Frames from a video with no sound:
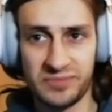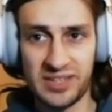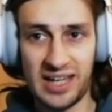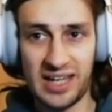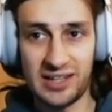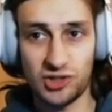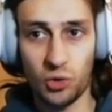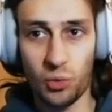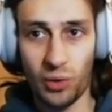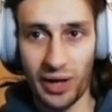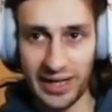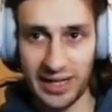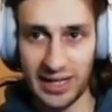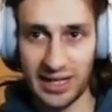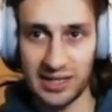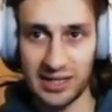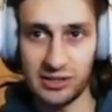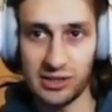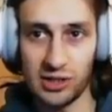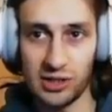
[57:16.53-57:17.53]
It's quite a
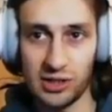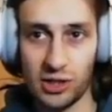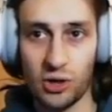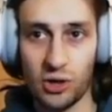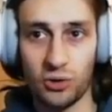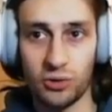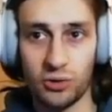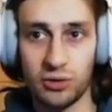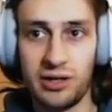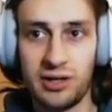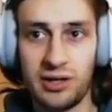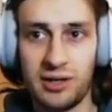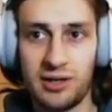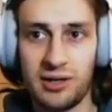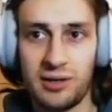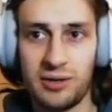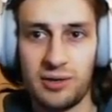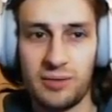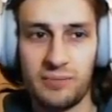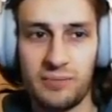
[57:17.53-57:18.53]
long
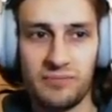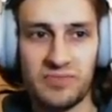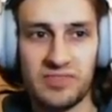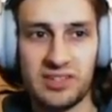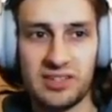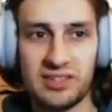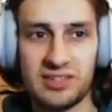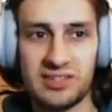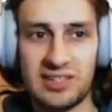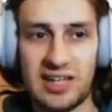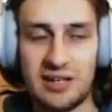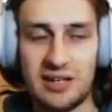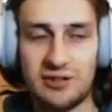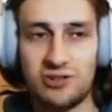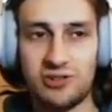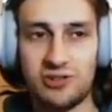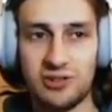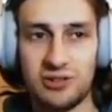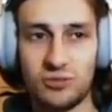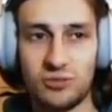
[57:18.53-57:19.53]

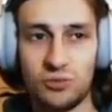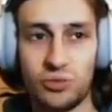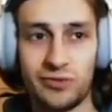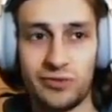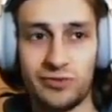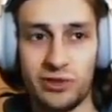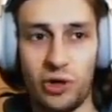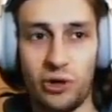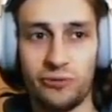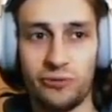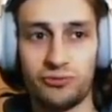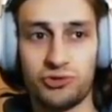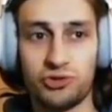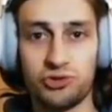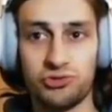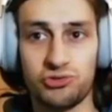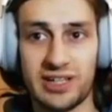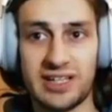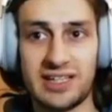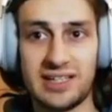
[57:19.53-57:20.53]
section with a lot of
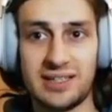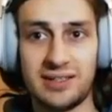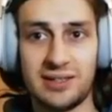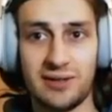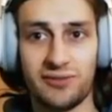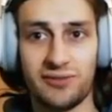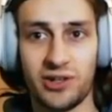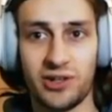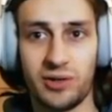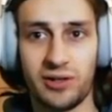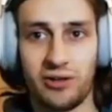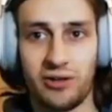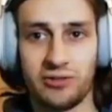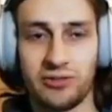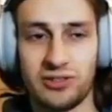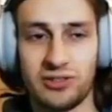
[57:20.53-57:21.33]
tricky stuff going on.